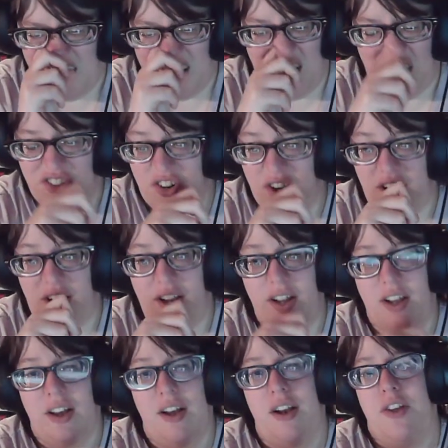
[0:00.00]
I'll try and
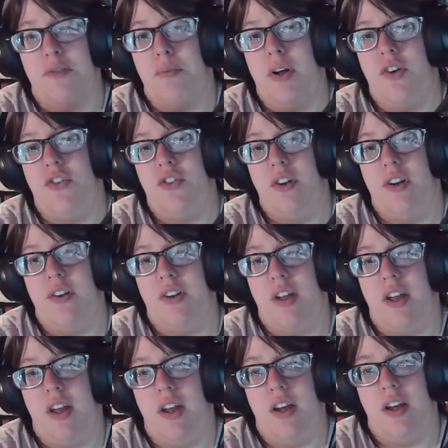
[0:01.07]
get as much done as I
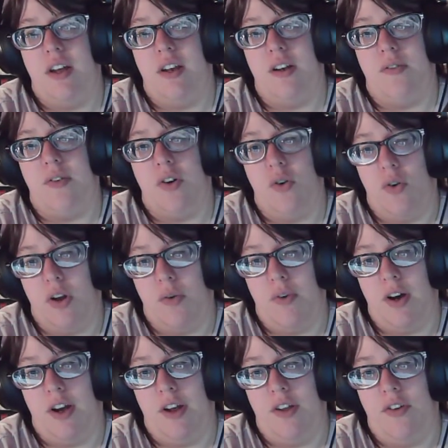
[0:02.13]
can,
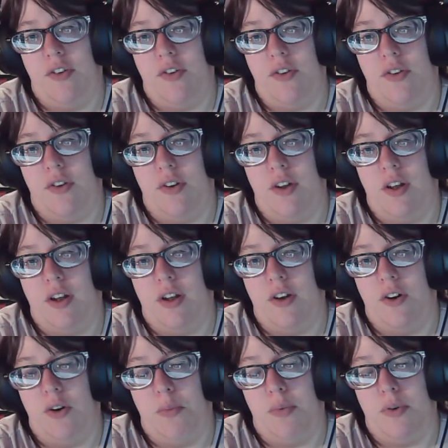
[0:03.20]
recording-wise, I
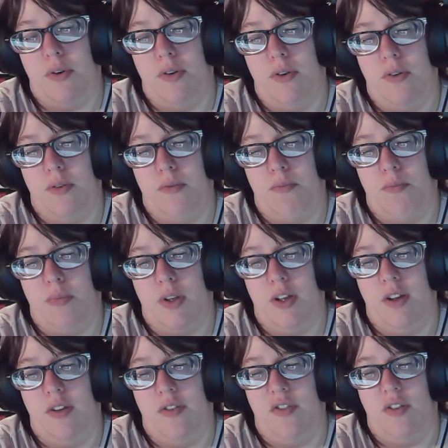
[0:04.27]
hope.
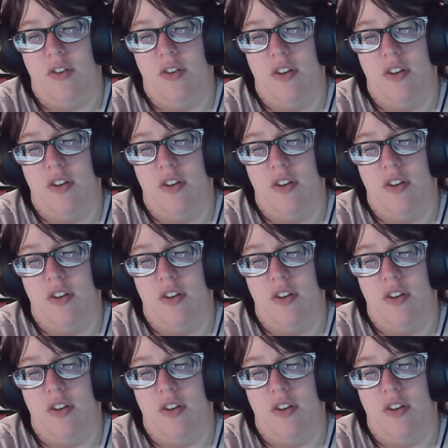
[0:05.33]
Please.